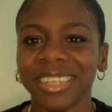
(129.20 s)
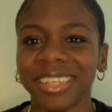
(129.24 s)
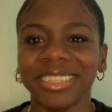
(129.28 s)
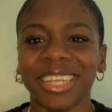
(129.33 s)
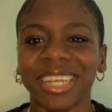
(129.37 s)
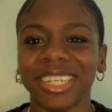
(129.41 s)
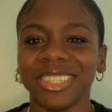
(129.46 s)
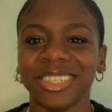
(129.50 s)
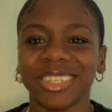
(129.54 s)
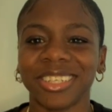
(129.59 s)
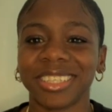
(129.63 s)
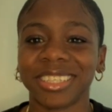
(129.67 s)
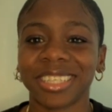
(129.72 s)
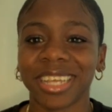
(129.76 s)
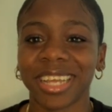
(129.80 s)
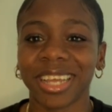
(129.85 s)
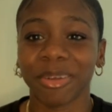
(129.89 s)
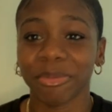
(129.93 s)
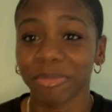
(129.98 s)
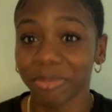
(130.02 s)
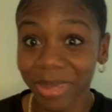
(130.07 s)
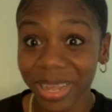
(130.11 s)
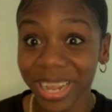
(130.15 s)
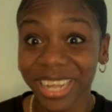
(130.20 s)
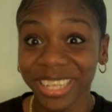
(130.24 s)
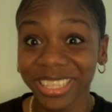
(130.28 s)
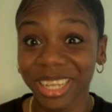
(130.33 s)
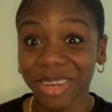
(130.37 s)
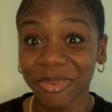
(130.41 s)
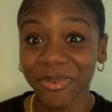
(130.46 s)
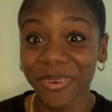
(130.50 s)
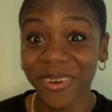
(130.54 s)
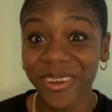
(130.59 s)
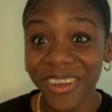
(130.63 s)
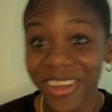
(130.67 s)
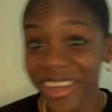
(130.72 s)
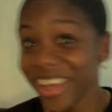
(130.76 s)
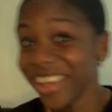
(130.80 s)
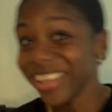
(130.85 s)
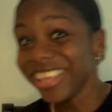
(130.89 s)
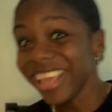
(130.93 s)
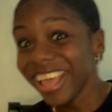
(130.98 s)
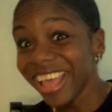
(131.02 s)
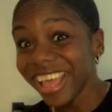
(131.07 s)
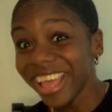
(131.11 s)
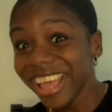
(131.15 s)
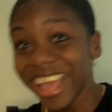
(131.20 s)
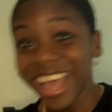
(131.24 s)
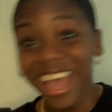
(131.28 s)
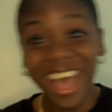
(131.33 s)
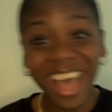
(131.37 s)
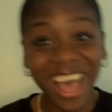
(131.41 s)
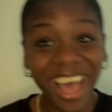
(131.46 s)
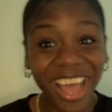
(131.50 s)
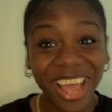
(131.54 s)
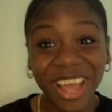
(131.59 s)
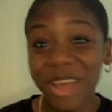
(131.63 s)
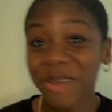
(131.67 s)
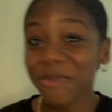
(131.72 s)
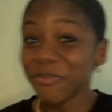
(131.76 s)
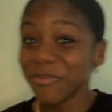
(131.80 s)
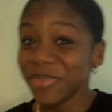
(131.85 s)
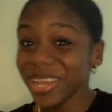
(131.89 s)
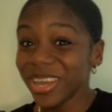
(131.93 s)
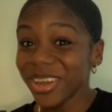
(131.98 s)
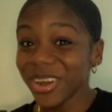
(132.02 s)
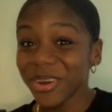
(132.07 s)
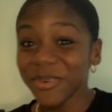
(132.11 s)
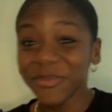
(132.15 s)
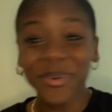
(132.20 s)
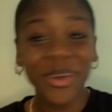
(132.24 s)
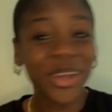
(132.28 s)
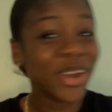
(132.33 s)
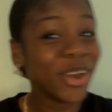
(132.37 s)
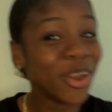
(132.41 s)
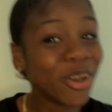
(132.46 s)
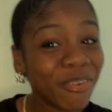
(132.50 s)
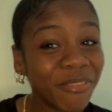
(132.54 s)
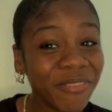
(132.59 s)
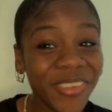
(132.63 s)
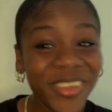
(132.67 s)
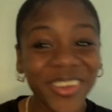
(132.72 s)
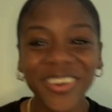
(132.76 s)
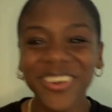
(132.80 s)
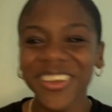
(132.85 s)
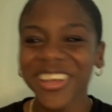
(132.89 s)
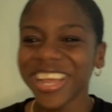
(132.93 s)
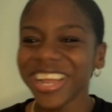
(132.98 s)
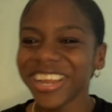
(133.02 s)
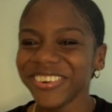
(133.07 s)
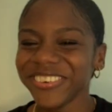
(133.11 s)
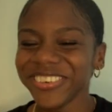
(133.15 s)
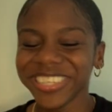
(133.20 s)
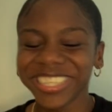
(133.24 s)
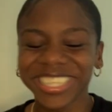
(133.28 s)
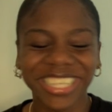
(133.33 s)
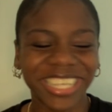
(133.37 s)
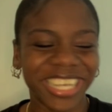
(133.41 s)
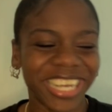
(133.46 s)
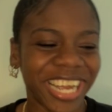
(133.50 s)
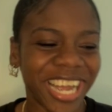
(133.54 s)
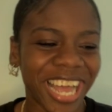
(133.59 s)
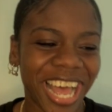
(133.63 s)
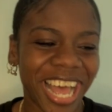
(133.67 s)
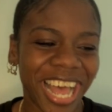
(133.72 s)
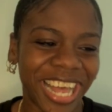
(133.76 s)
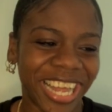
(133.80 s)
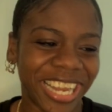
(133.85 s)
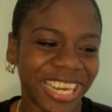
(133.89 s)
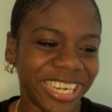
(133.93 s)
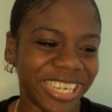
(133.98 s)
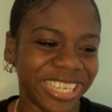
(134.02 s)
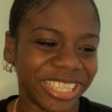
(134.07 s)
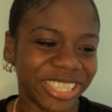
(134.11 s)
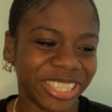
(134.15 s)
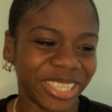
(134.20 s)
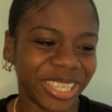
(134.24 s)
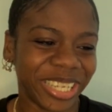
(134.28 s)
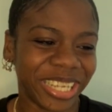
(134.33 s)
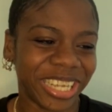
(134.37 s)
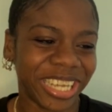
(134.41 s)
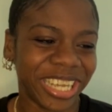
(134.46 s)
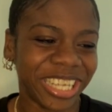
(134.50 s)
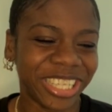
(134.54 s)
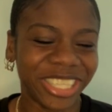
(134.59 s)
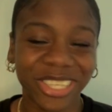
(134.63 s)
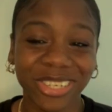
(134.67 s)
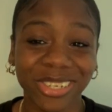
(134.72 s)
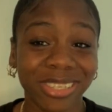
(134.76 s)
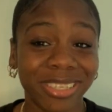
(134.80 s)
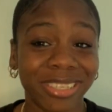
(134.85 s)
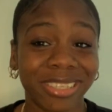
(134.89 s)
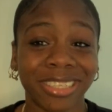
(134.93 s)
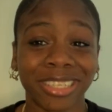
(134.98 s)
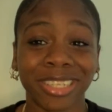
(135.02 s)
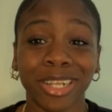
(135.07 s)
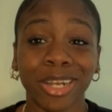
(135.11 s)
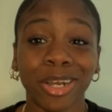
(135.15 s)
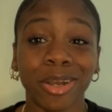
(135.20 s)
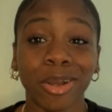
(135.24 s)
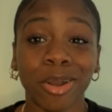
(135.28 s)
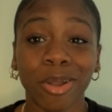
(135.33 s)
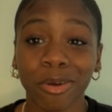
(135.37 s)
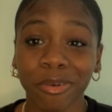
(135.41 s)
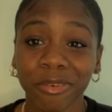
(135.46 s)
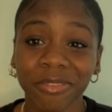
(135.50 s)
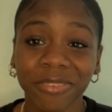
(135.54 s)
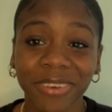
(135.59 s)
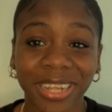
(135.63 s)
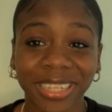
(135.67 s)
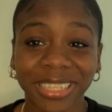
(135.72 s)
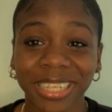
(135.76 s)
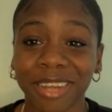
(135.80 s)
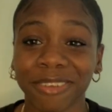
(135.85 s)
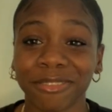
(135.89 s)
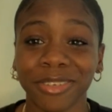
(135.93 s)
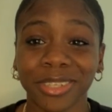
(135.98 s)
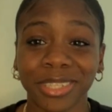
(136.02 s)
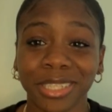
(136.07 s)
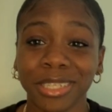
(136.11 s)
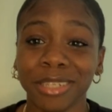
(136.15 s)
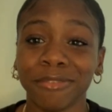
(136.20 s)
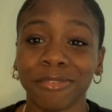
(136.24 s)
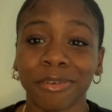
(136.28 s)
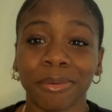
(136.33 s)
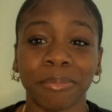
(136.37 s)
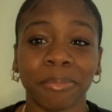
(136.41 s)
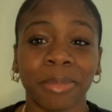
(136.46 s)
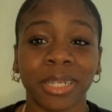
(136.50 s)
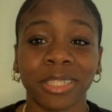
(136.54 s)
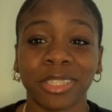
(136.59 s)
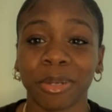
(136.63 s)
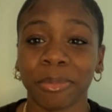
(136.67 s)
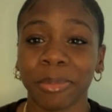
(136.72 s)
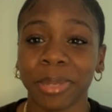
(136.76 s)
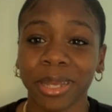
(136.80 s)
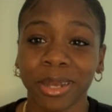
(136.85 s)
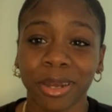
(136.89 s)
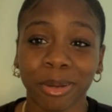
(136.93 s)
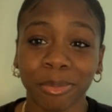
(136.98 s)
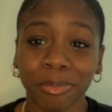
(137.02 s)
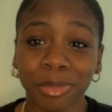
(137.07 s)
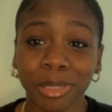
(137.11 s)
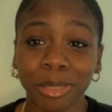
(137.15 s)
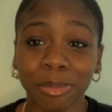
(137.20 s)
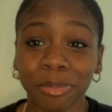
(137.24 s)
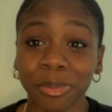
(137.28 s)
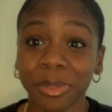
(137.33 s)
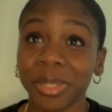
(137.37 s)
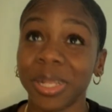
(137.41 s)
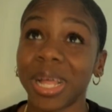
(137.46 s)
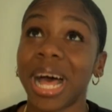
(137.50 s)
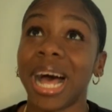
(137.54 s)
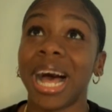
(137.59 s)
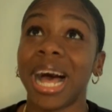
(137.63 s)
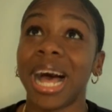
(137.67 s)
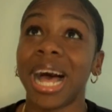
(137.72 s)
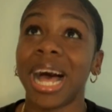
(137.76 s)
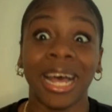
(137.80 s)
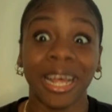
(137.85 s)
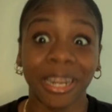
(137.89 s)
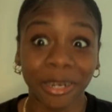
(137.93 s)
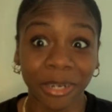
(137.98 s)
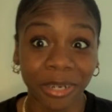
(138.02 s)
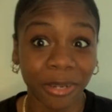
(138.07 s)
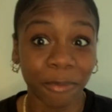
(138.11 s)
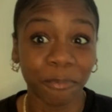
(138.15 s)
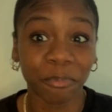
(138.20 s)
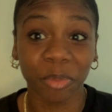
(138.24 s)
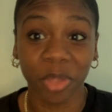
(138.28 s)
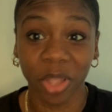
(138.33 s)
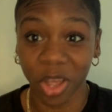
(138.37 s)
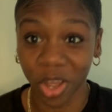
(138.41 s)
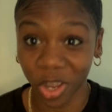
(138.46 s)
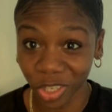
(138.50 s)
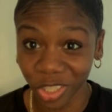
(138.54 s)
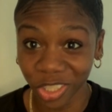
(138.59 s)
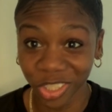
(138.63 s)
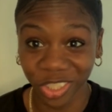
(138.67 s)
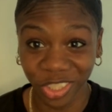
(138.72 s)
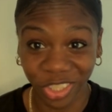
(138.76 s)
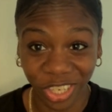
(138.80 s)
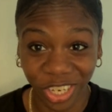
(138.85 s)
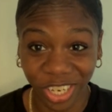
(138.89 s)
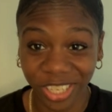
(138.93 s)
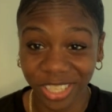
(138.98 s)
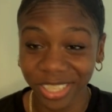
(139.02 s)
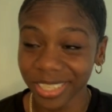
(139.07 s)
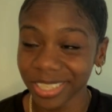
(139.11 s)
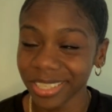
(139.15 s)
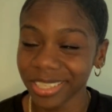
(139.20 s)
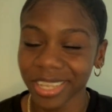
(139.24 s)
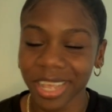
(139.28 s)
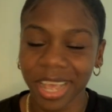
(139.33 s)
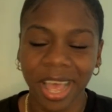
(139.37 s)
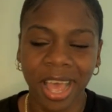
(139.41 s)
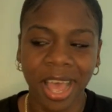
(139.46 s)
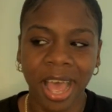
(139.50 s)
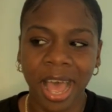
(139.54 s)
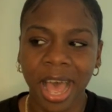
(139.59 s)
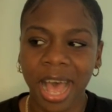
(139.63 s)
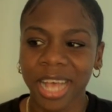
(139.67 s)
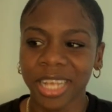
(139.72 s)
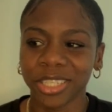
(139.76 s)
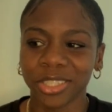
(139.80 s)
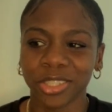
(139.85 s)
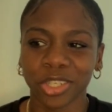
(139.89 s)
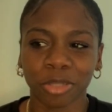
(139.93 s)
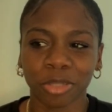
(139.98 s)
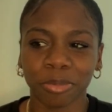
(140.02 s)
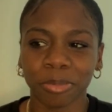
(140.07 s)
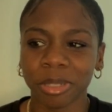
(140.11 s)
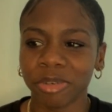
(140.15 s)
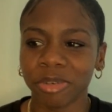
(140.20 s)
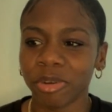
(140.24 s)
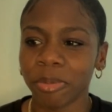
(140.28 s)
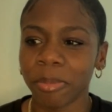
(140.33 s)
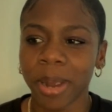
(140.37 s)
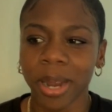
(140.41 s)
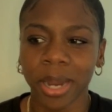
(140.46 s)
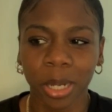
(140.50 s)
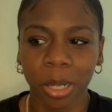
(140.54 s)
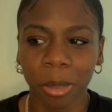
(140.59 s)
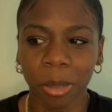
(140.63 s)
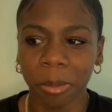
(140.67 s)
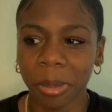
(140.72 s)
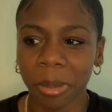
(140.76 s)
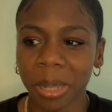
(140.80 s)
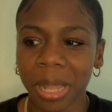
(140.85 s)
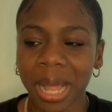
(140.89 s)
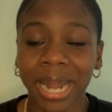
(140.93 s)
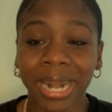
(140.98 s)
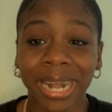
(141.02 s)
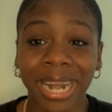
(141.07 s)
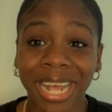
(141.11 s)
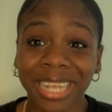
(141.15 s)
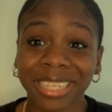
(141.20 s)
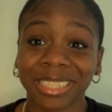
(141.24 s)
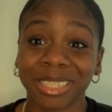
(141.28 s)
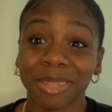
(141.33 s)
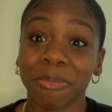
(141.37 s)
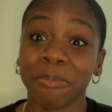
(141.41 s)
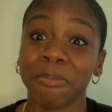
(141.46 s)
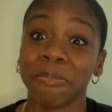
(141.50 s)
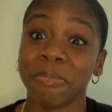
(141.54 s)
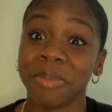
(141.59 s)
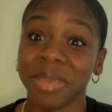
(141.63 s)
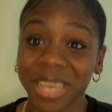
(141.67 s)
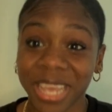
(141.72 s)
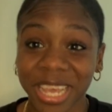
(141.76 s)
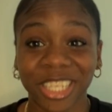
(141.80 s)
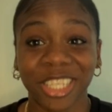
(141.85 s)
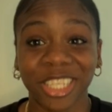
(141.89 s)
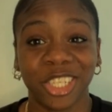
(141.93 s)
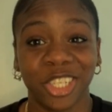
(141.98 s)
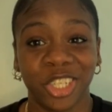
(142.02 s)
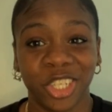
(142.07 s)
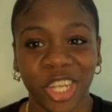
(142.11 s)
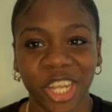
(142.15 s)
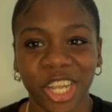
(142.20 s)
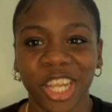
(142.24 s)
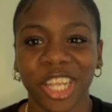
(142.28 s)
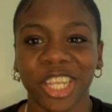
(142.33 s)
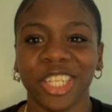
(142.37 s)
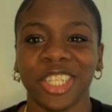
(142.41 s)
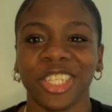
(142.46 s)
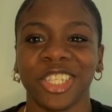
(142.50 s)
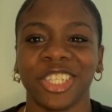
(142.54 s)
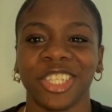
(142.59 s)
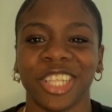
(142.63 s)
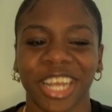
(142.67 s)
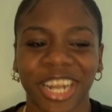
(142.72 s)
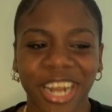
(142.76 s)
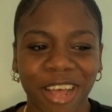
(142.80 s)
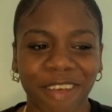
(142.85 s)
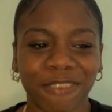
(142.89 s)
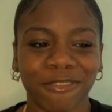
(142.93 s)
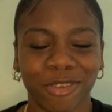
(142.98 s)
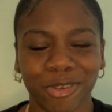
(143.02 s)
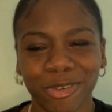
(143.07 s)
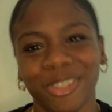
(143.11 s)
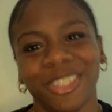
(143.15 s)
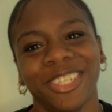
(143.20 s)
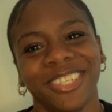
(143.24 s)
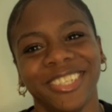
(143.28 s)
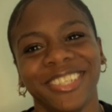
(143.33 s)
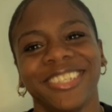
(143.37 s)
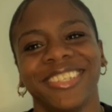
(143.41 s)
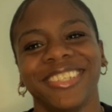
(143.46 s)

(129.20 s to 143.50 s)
They just say, Megan Tapper, yeah, hi, big up, love you, everything. And it's just the love that I've received from my Jamaican people and Austrians has just been remarkable. And that's the biggest change that I've noticed.